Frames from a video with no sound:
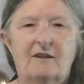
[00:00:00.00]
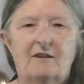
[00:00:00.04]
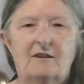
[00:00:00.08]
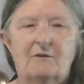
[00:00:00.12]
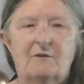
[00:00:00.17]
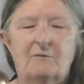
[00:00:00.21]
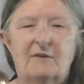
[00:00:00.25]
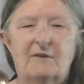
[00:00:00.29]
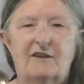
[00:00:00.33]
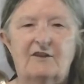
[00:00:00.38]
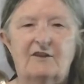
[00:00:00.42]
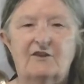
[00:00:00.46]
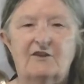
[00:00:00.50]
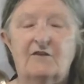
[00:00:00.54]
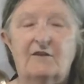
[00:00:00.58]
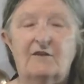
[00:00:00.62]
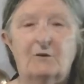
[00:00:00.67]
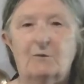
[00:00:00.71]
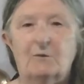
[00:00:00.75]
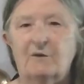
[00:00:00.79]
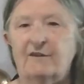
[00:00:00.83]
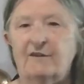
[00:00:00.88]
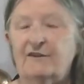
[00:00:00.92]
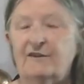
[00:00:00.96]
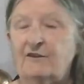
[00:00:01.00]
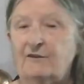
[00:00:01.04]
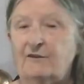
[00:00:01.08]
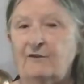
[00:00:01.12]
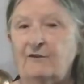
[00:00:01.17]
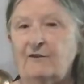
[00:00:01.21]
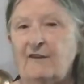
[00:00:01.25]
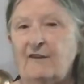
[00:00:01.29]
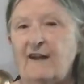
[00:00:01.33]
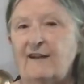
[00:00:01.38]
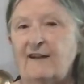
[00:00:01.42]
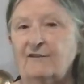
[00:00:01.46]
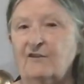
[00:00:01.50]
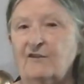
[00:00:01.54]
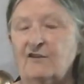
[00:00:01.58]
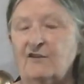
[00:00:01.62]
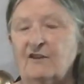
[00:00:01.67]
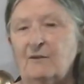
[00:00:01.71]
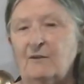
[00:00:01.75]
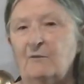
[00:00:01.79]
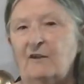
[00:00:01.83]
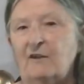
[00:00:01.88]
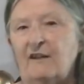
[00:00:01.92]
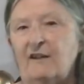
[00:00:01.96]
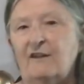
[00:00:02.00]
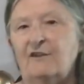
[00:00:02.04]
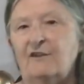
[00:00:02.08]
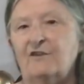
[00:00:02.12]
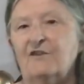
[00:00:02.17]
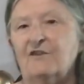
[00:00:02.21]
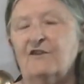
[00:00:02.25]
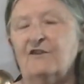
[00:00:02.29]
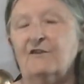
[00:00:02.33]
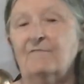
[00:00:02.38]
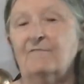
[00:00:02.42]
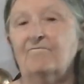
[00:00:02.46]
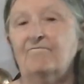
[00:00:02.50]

because if they're willing to do that to someone else,